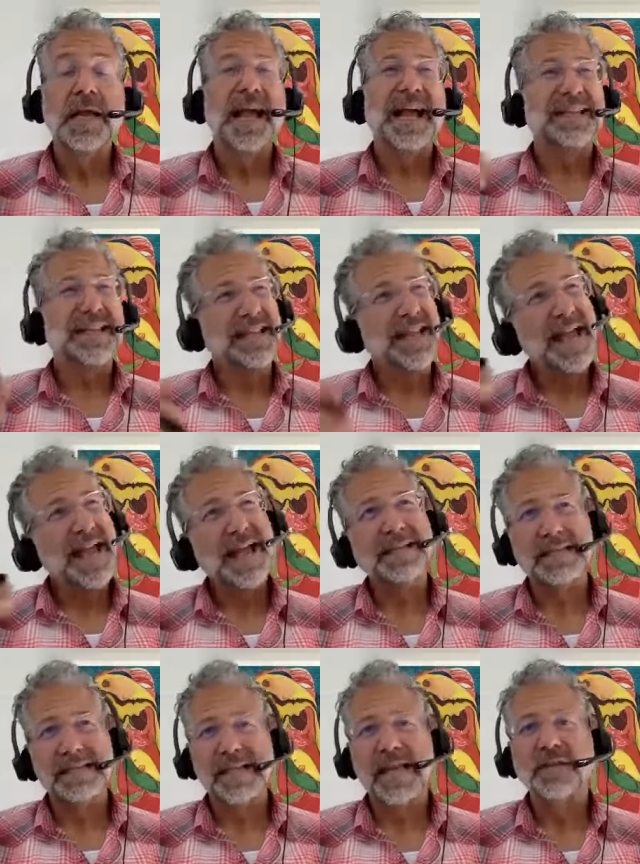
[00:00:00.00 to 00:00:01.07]
And then they had
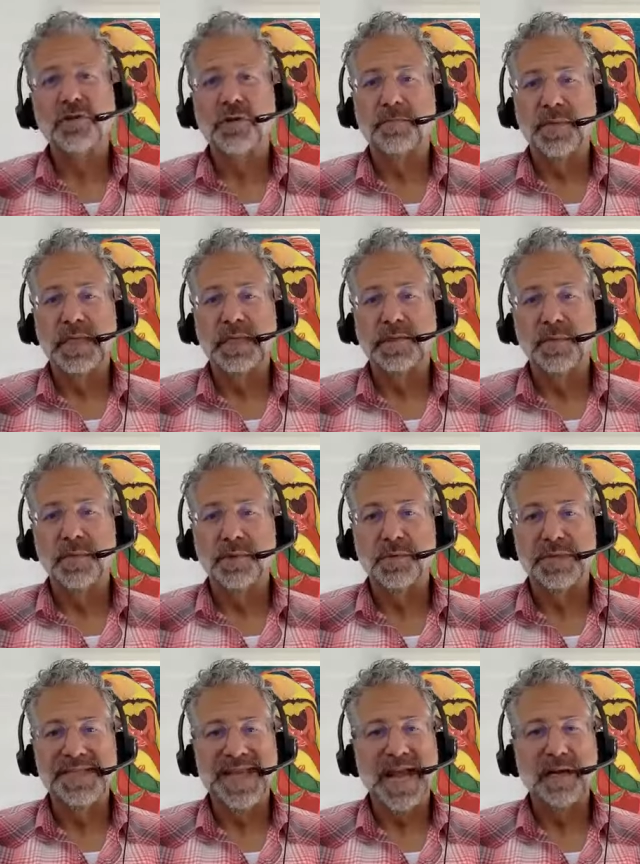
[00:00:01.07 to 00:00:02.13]
this extra piece, which
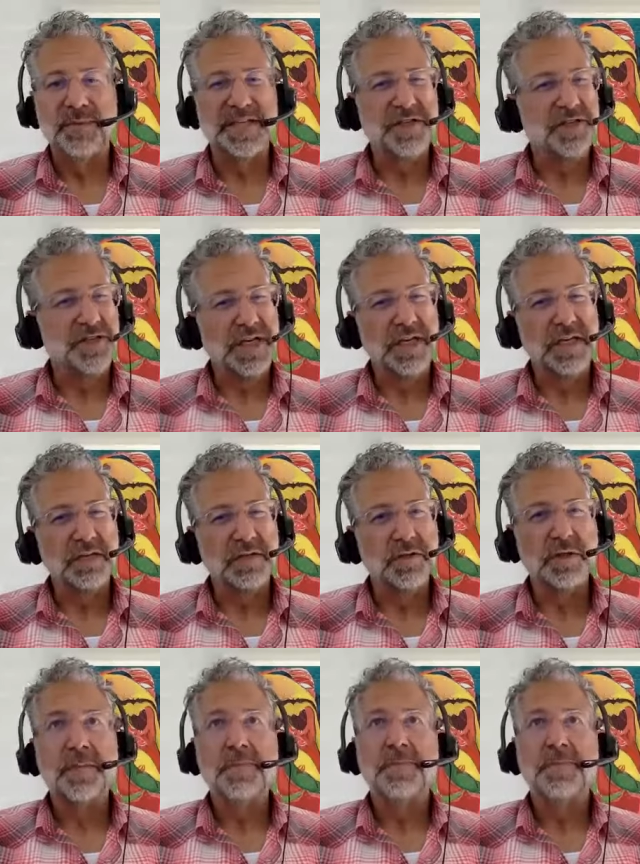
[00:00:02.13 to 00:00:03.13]
was how do we change